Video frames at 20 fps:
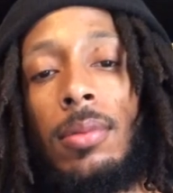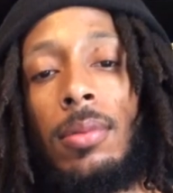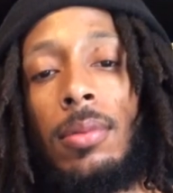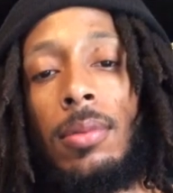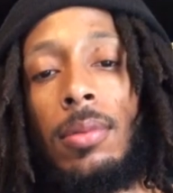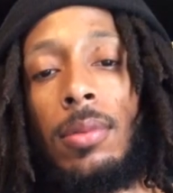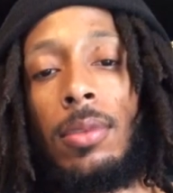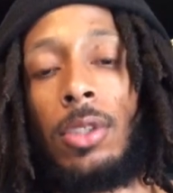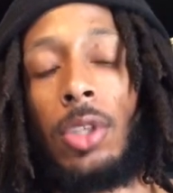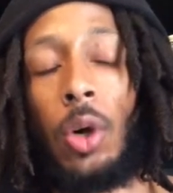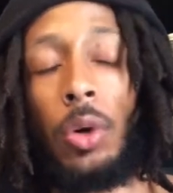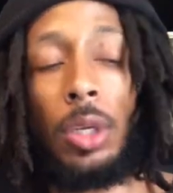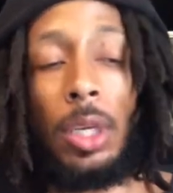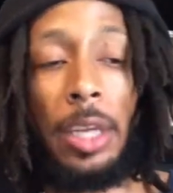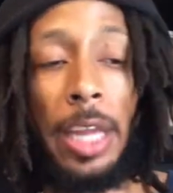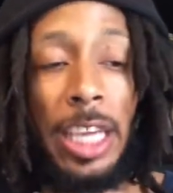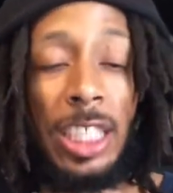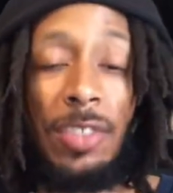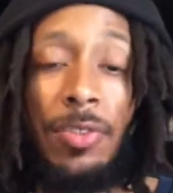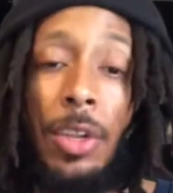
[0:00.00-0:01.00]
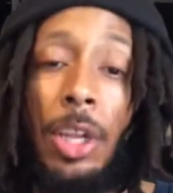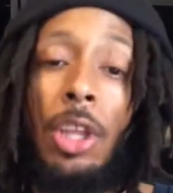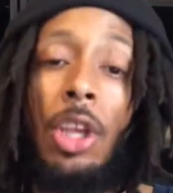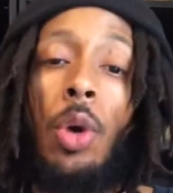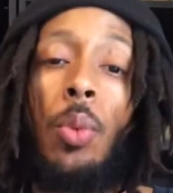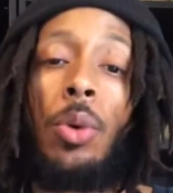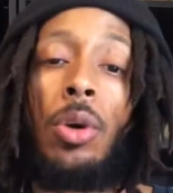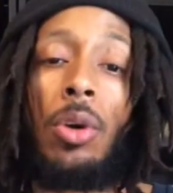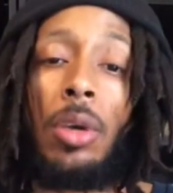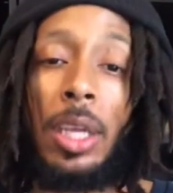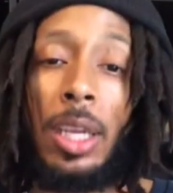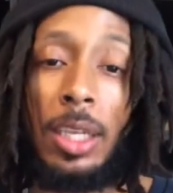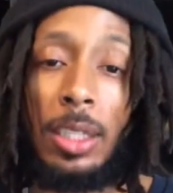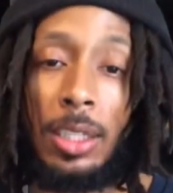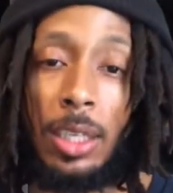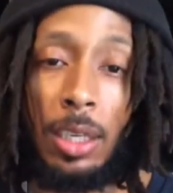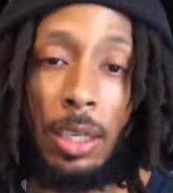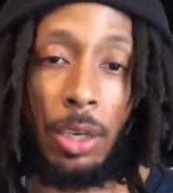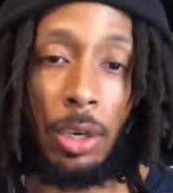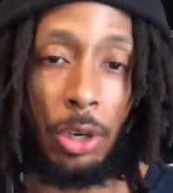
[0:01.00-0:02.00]
So in the next video, we're going to get
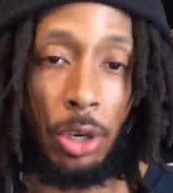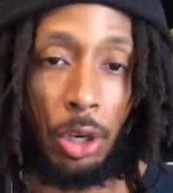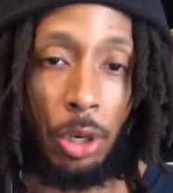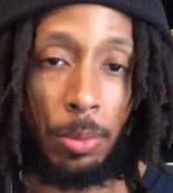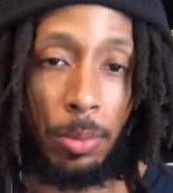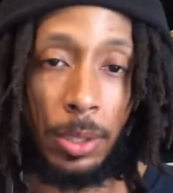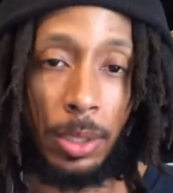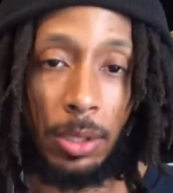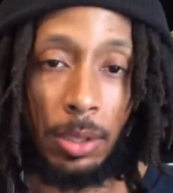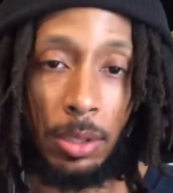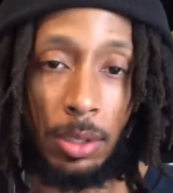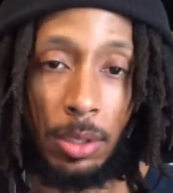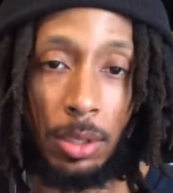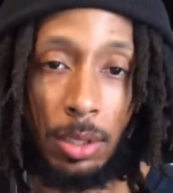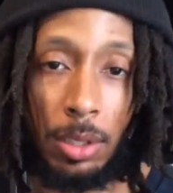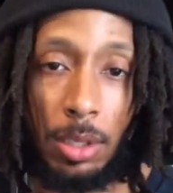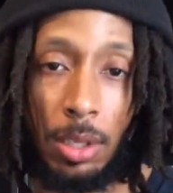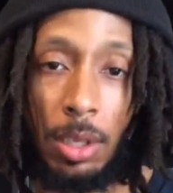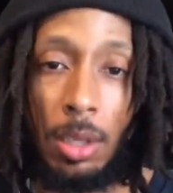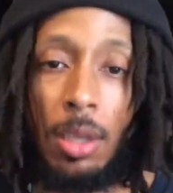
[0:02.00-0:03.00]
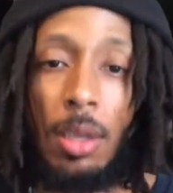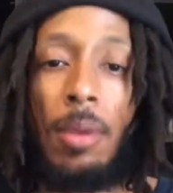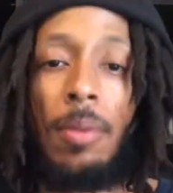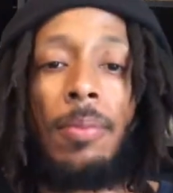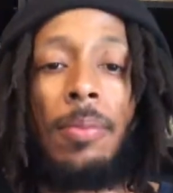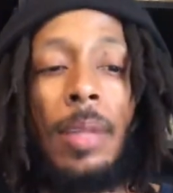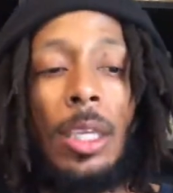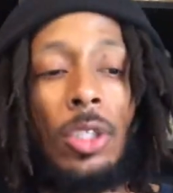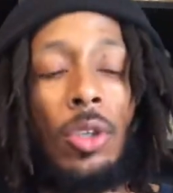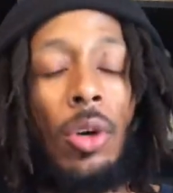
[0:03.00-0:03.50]
into the herbs that's going